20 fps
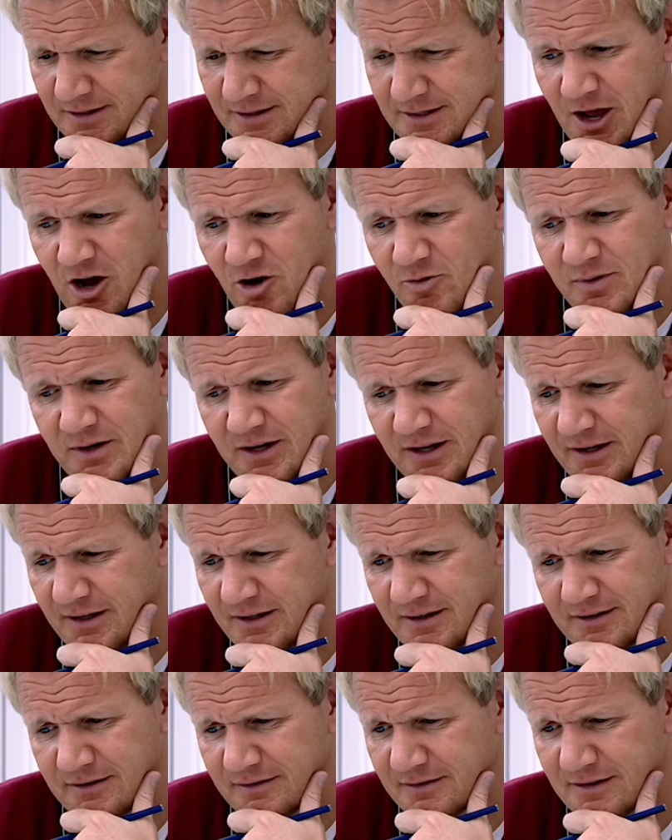
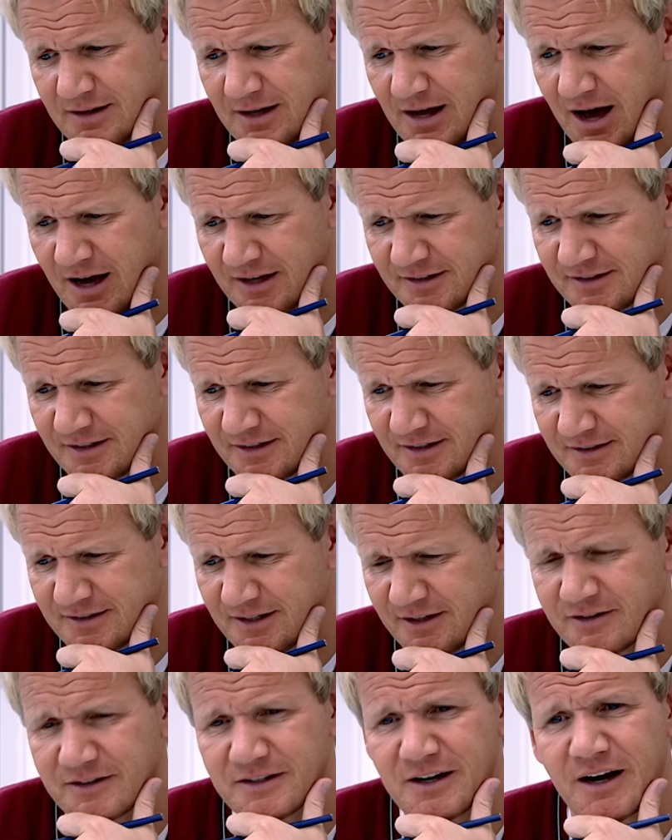Nobody asking the
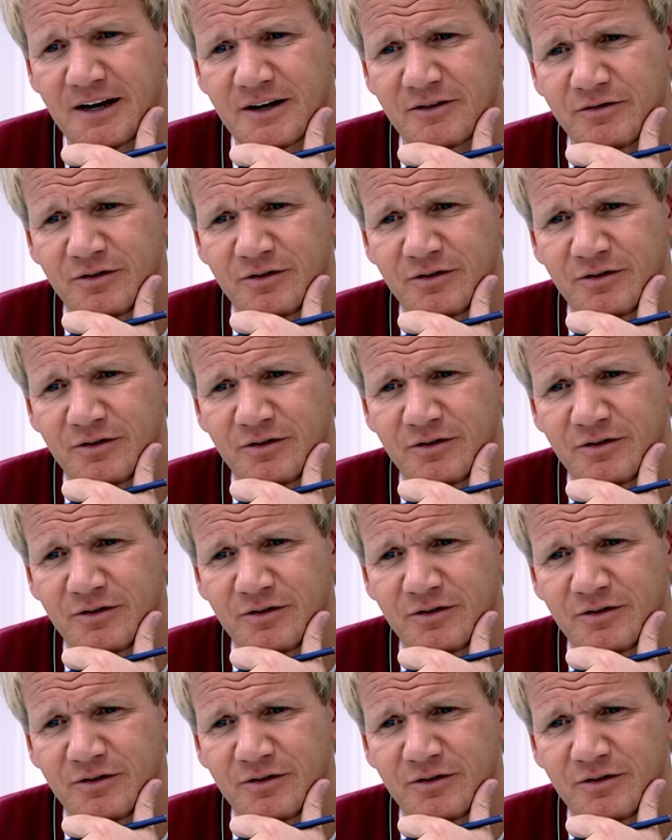secret diner